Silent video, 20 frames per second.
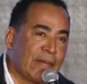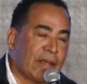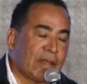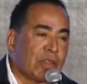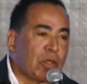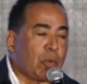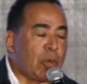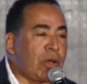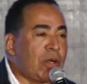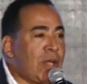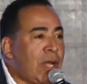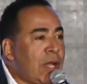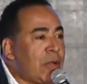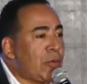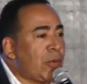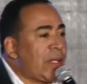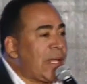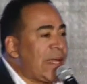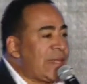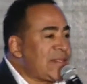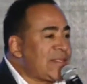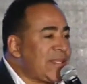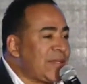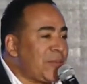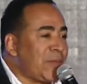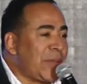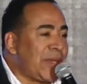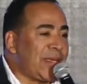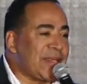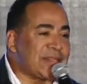The word
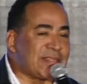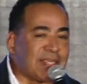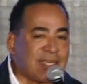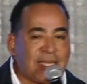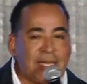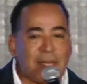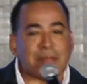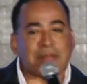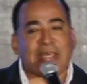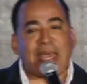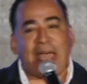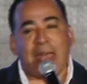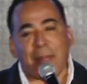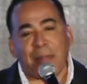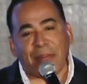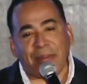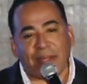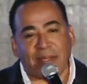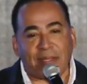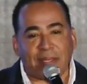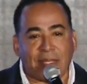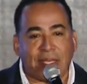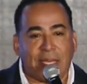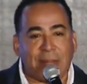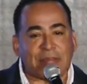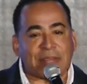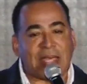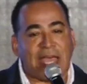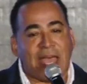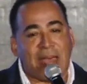unrelenting means it keeps happening. It
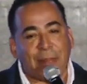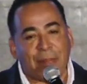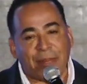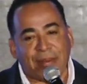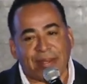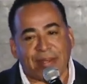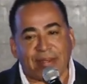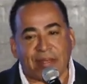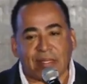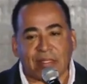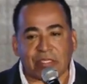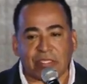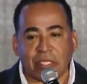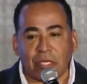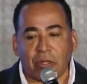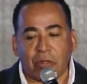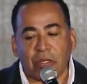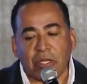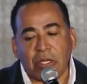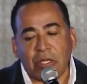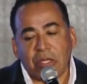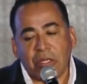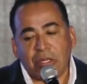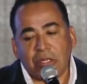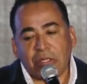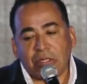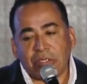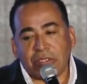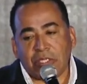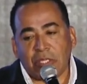keeps happening. And so
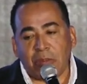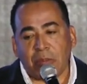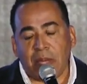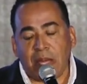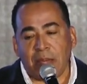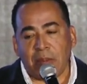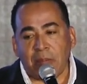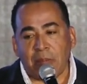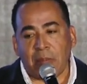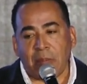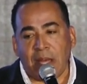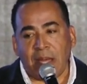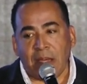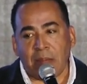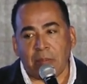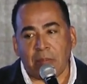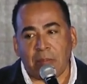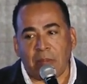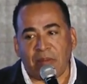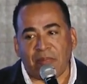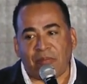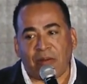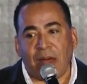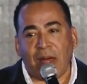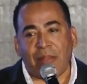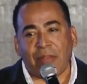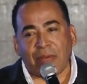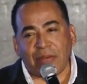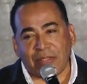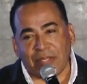my
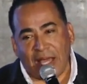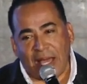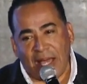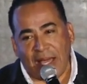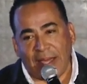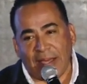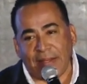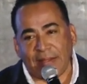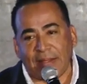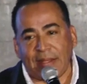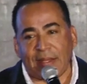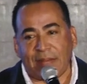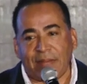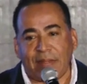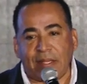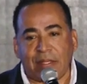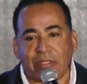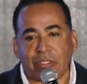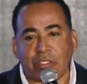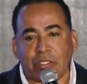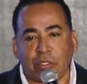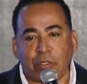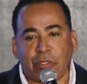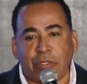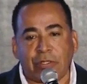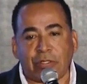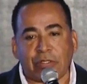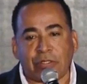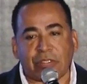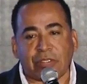father died, and then 2
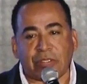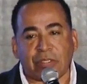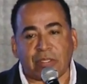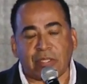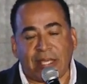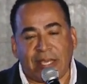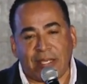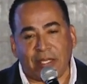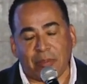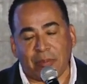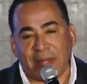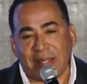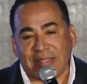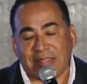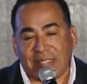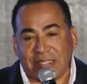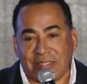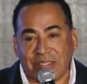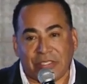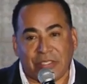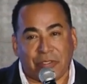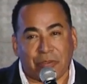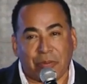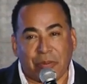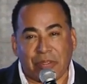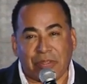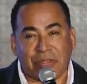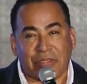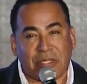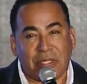years later my sister
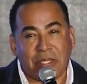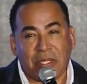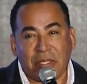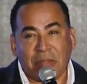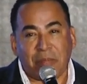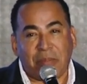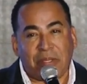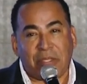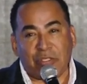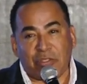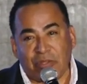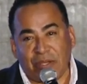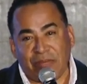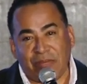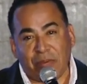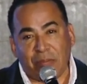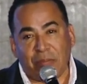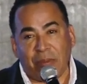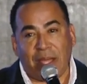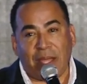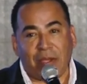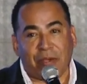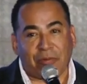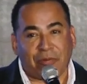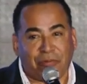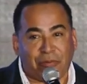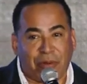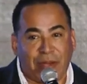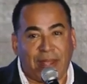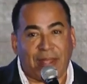was being driven by her
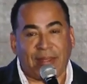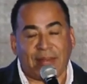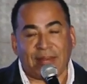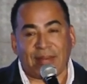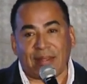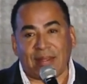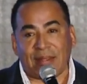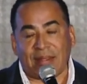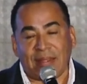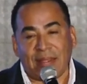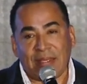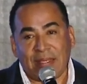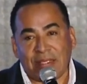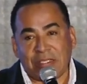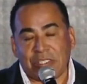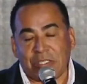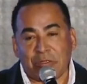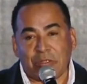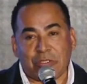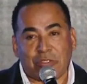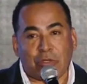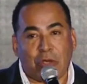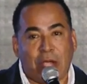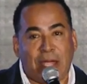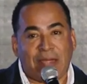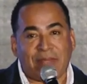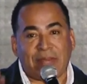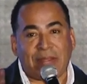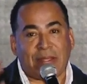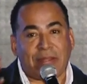friend, and she was
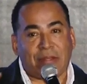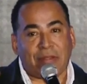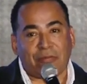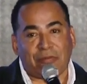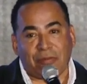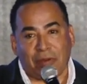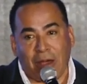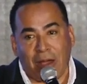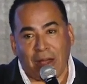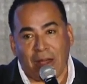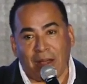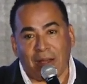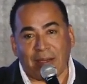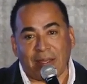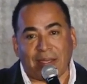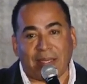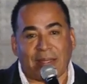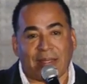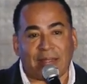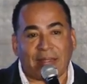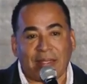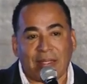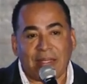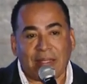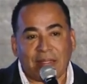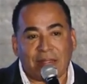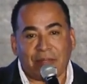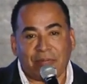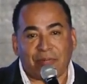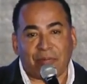driving in the fog, and
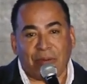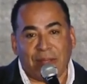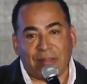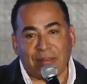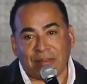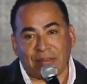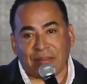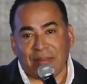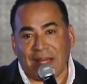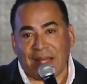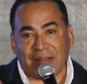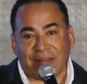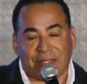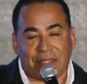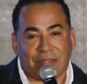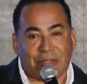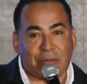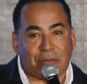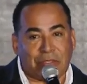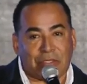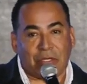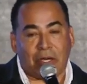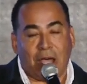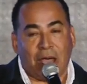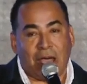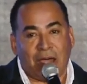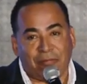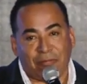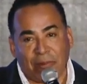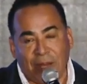the friend thought that there was an
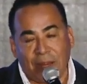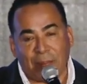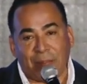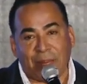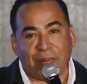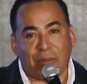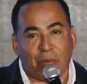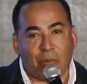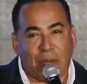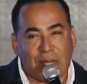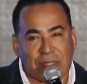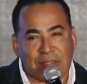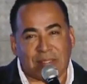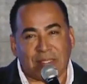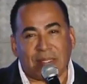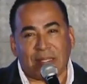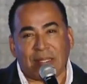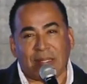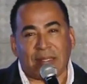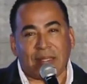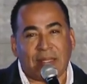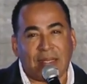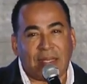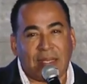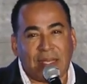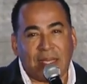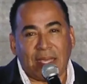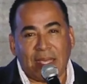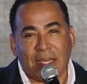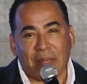off-ramp and there wasn't,
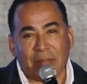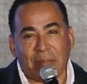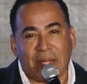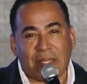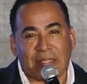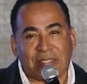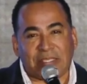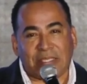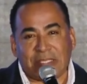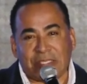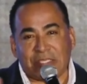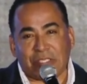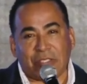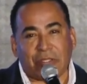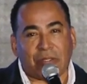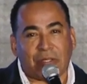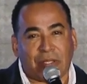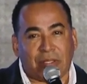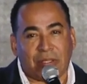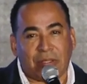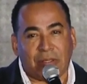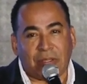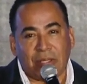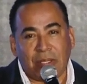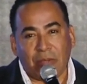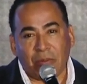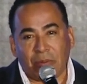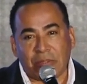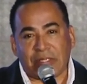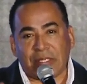and my sister
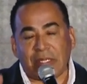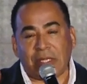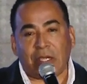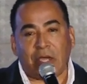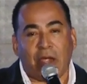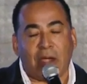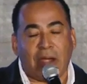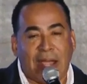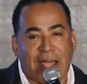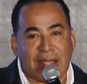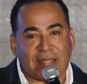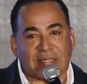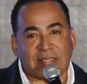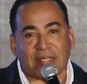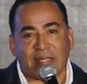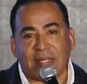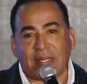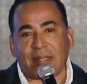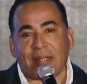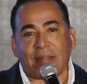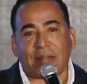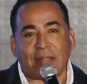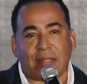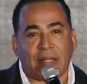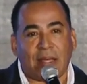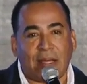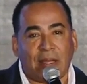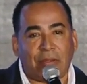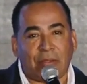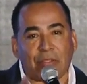was in a car accident, and
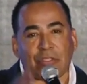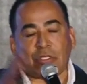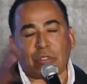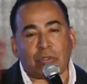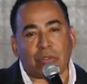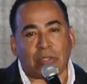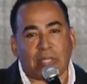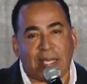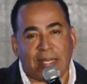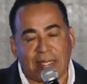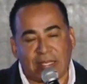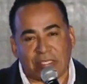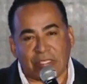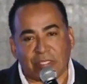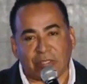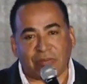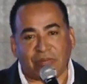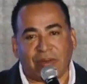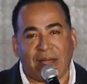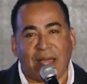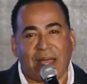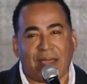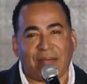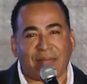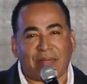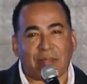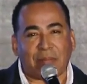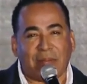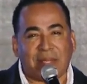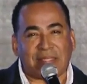the other two ladies
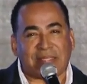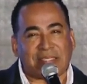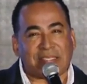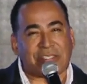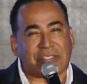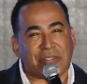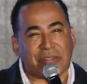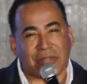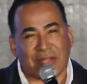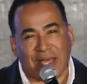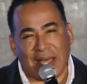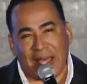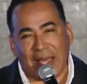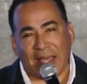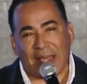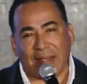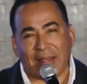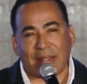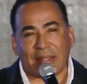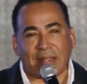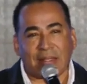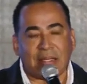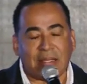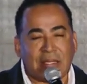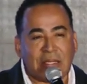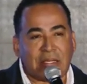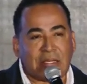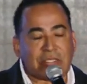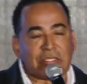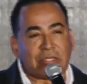survived, and my sister died. And
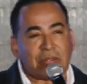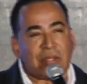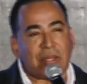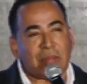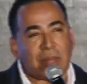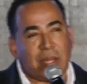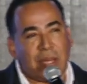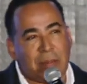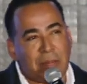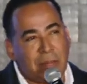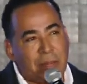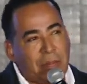so then my